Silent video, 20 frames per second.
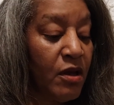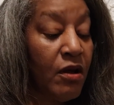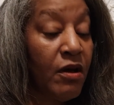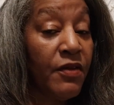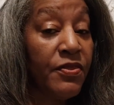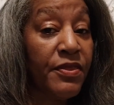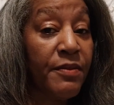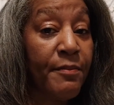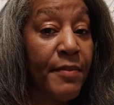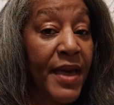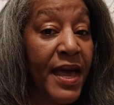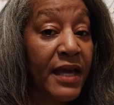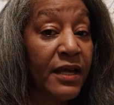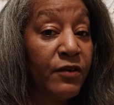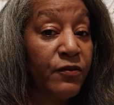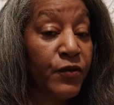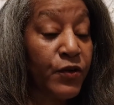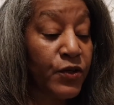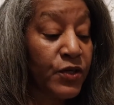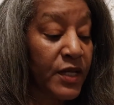on the back
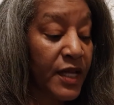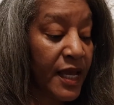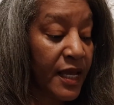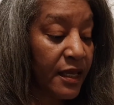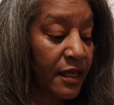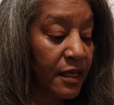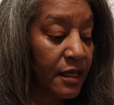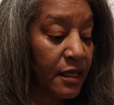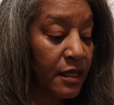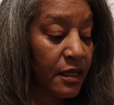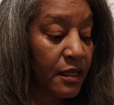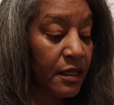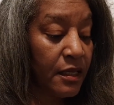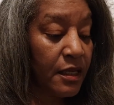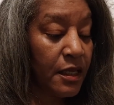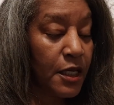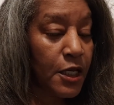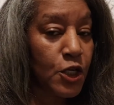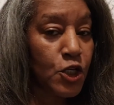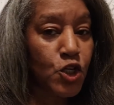of her neck.
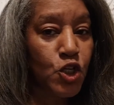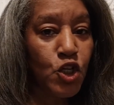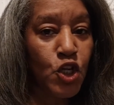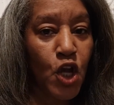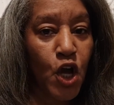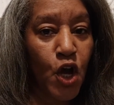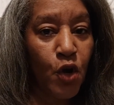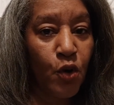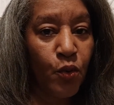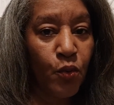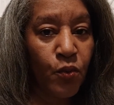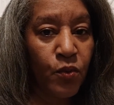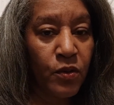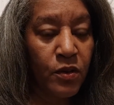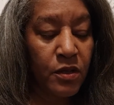No.